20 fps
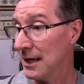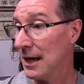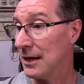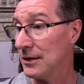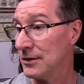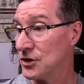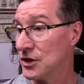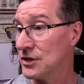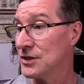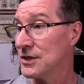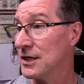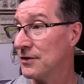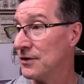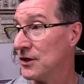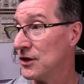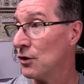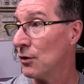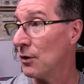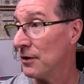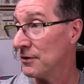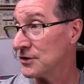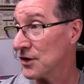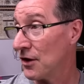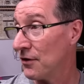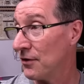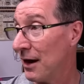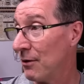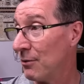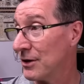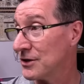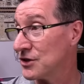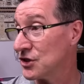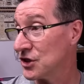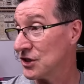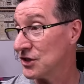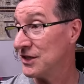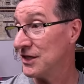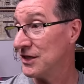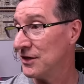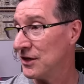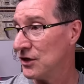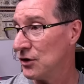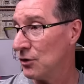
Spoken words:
Yeah, just in the US. So that one's just in the